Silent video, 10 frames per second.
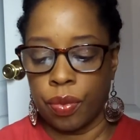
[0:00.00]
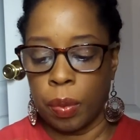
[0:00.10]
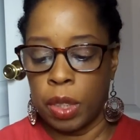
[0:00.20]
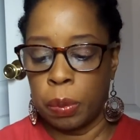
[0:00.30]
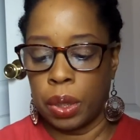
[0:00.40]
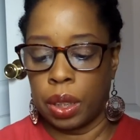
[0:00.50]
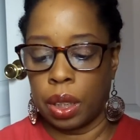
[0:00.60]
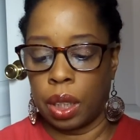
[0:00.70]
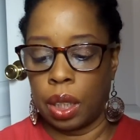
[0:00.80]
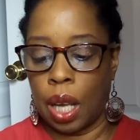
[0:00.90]
Let me smell it
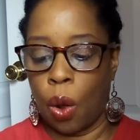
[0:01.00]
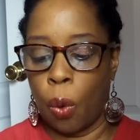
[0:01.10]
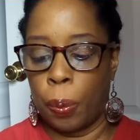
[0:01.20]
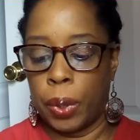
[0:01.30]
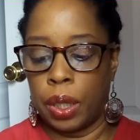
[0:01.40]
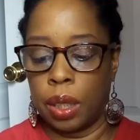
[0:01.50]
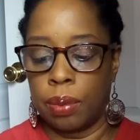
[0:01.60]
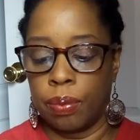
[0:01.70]
again. I opened it.